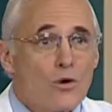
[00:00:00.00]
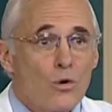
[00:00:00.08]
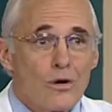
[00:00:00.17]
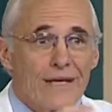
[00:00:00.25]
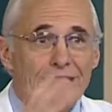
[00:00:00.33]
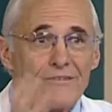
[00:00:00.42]

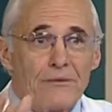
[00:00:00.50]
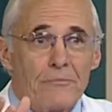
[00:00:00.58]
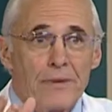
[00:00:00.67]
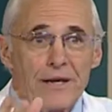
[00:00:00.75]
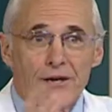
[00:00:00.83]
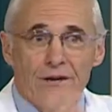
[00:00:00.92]
or even
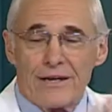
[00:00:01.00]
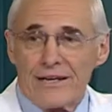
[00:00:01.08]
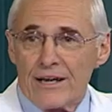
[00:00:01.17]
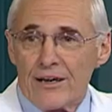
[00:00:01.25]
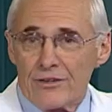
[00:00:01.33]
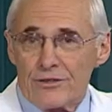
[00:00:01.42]
bigger
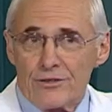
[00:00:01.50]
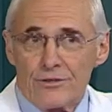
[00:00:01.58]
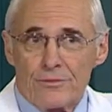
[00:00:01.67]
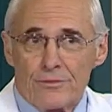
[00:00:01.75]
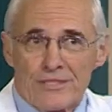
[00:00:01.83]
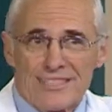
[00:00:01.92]
in other
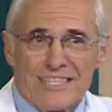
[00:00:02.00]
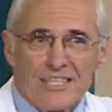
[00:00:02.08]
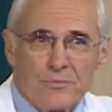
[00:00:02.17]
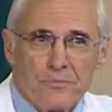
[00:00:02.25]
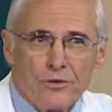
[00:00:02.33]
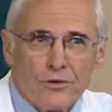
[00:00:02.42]
tumors.
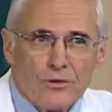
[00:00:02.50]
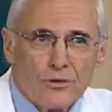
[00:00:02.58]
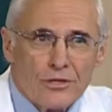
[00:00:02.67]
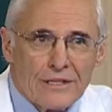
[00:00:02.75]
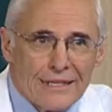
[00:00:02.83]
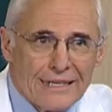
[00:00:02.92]
This
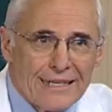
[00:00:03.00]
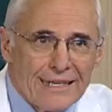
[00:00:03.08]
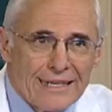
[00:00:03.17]
purely